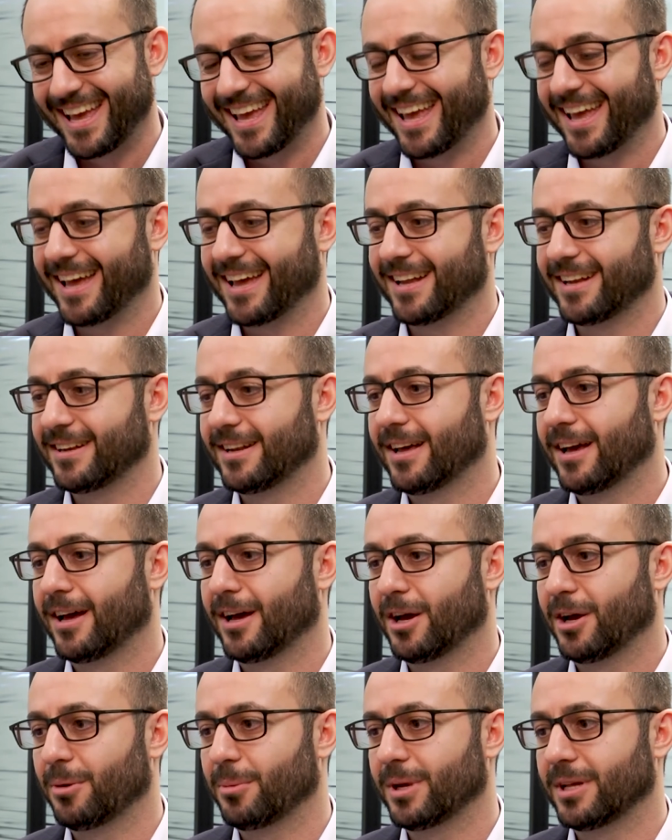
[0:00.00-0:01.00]
and
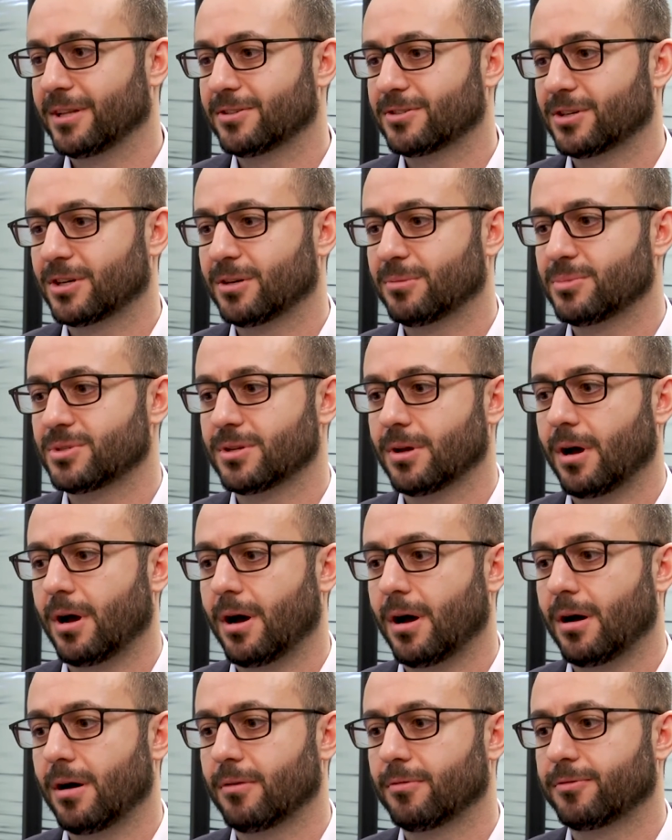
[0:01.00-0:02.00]
um, in terms
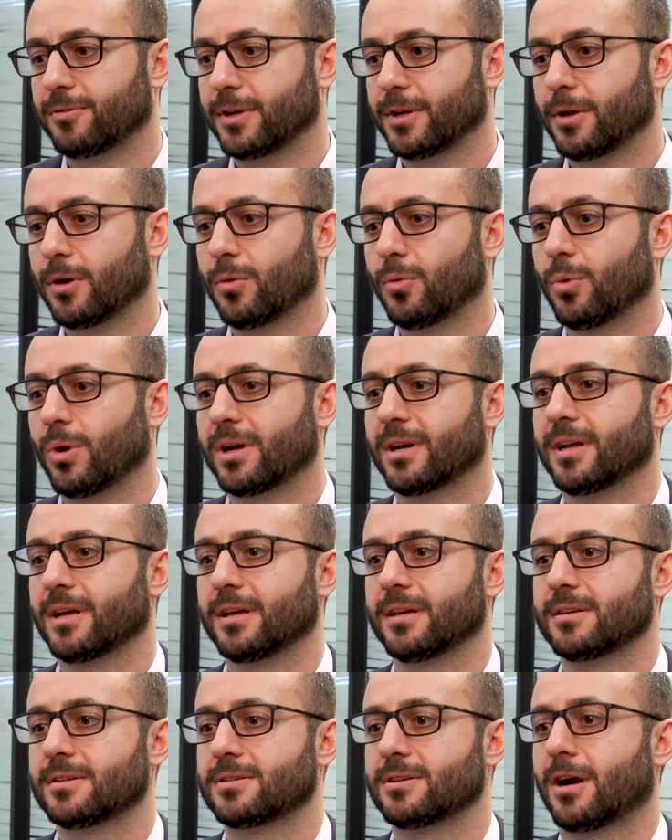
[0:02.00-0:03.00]
of you know what
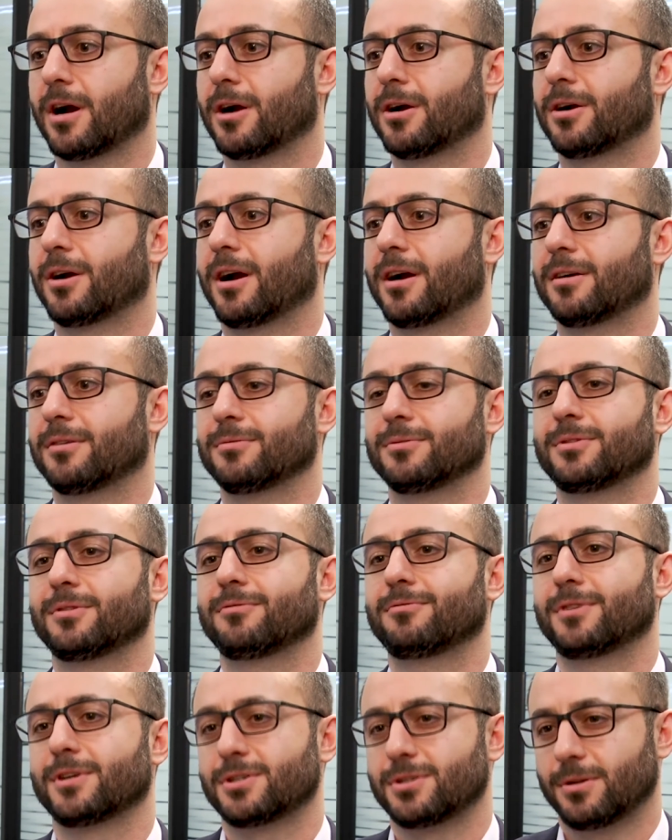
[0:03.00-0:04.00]
is our, our, the
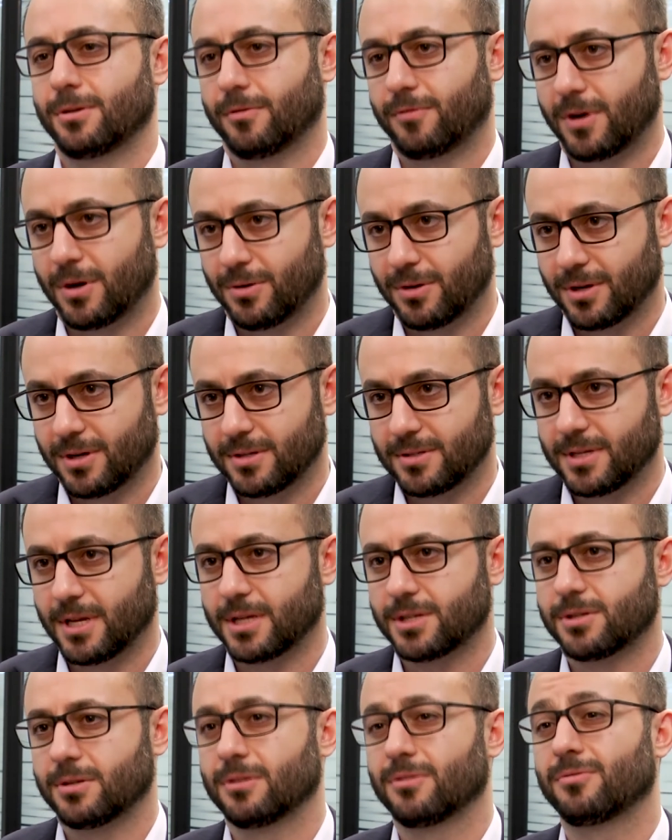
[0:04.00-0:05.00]
vision of our
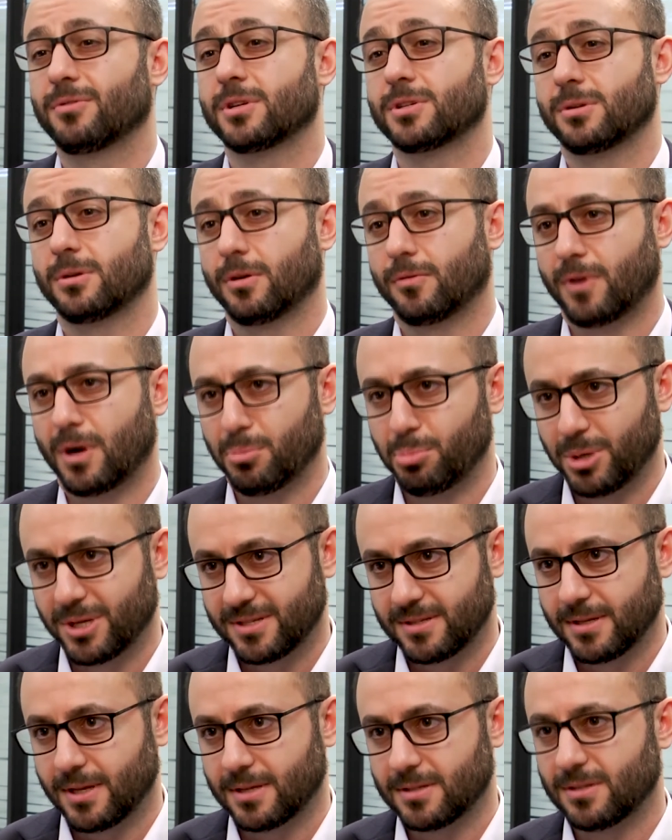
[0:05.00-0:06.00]
organization, the vision of our
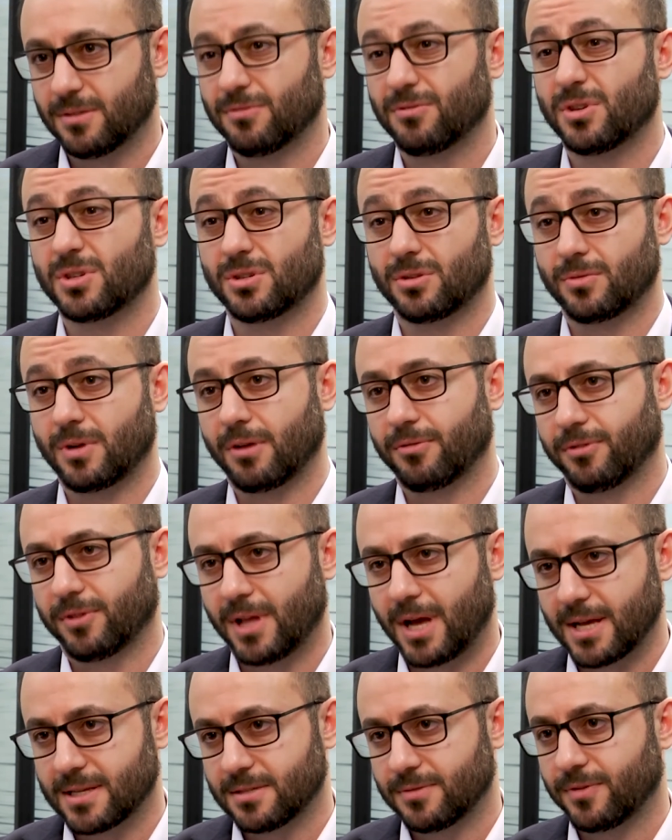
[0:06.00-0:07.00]
business, the vision around
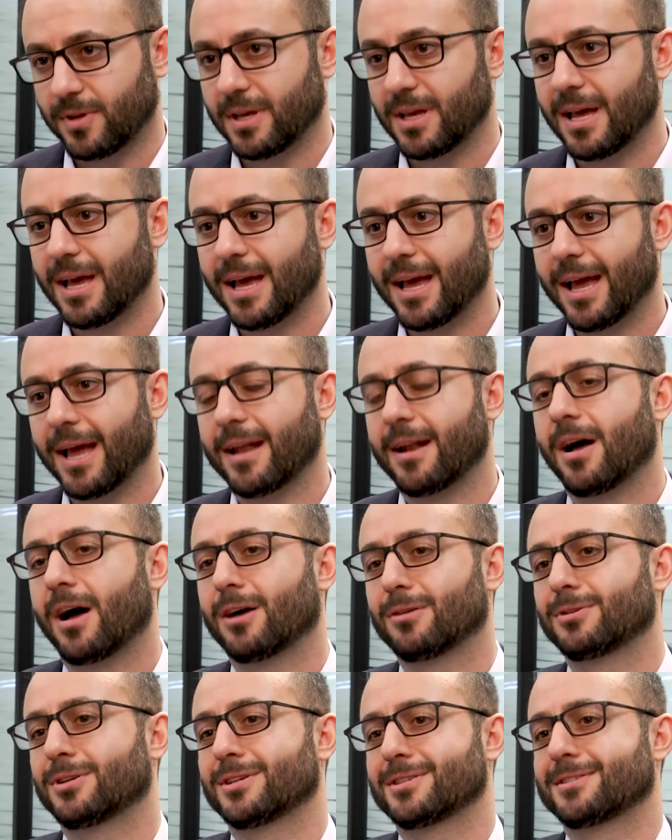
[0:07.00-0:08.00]
philosophy, and
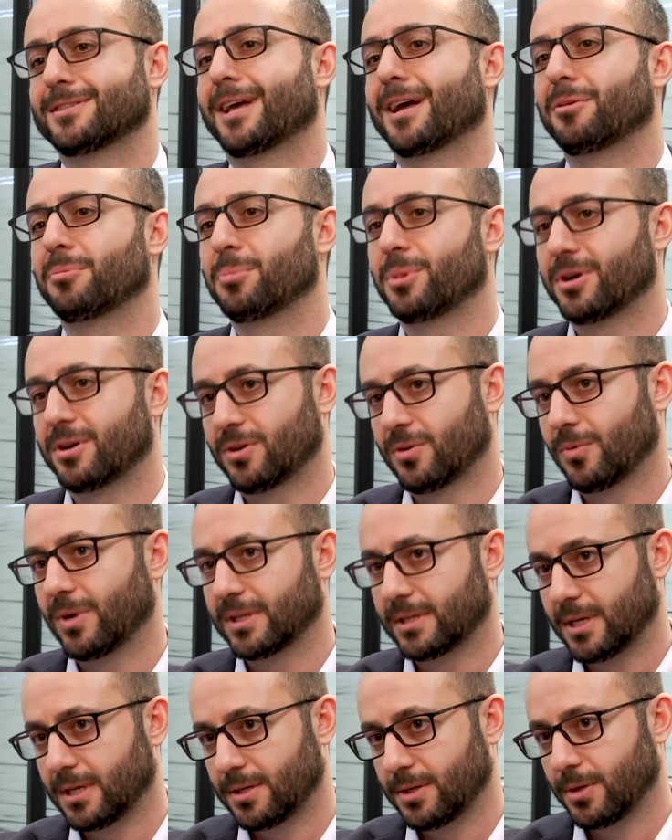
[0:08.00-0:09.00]
how does that mirror what they